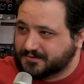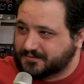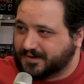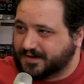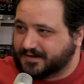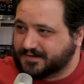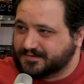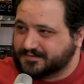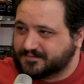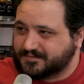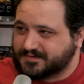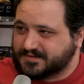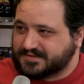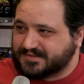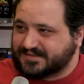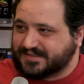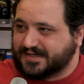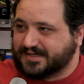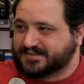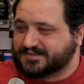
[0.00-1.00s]
who went on to
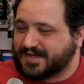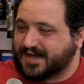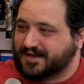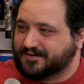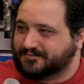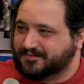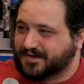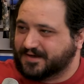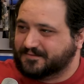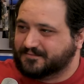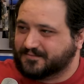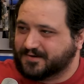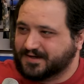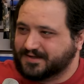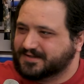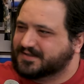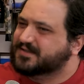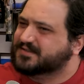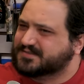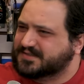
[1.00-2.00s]
CSI fame,
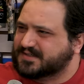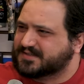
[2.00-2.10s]
right? He's